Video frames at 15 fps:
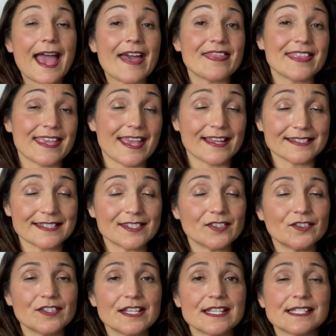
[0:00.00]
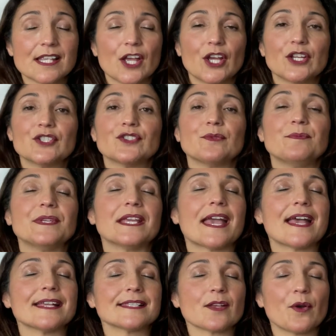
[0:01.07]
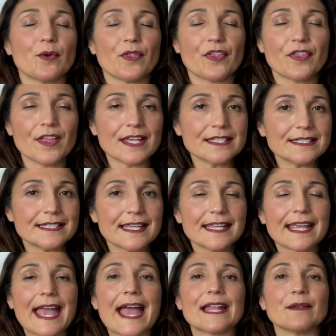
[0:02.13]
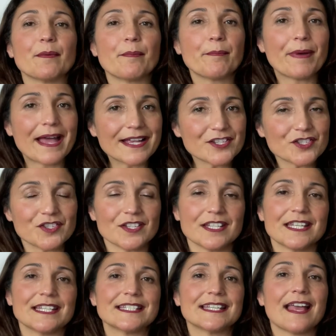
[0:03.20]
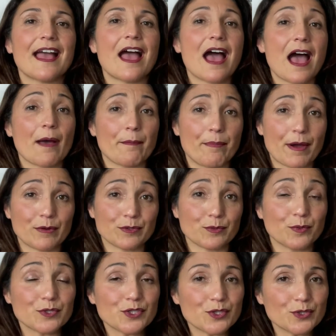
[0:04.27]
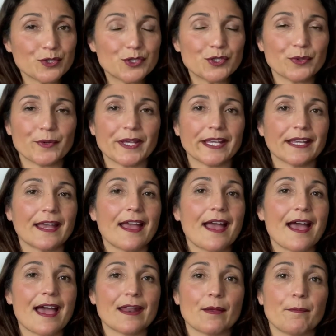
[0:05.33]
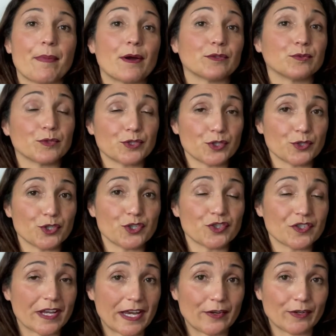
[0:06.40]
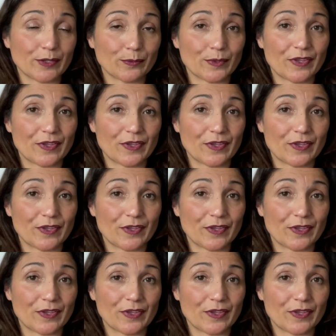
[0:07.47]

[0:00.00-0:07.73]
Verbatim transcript: And the answer is to be as authentic and passionate about what you're doing and about what you're sharing